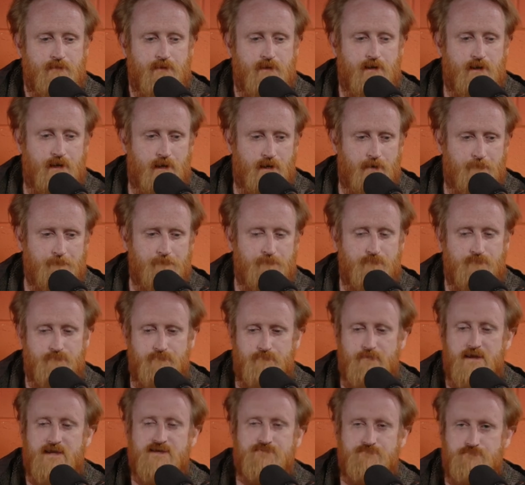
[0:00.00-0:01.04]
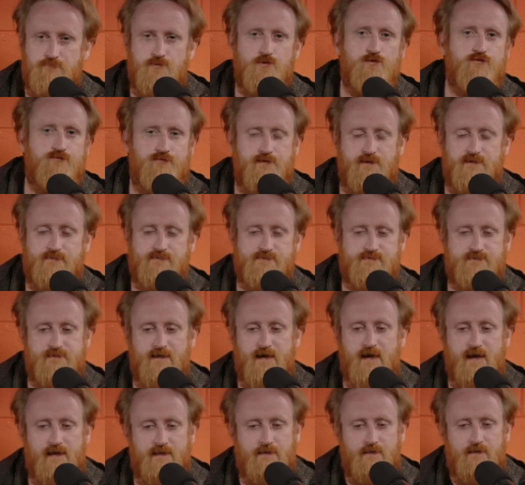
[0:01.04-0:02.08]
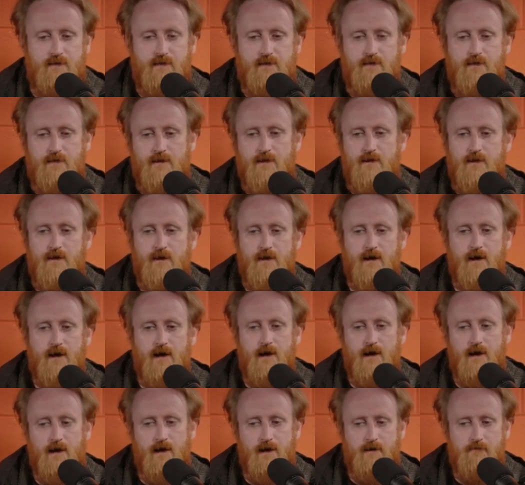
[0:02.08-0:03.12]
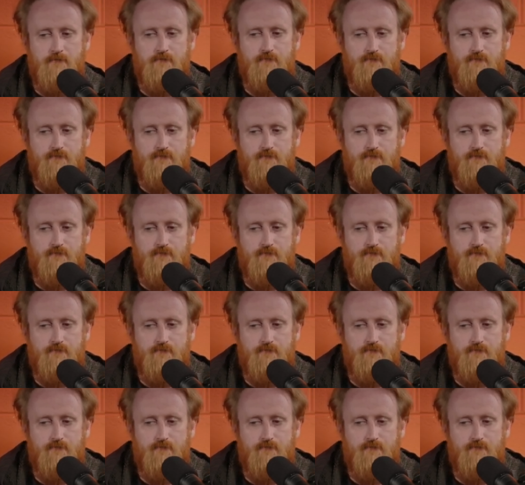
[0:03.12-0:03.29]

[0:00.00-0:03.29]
um, made movies that uh,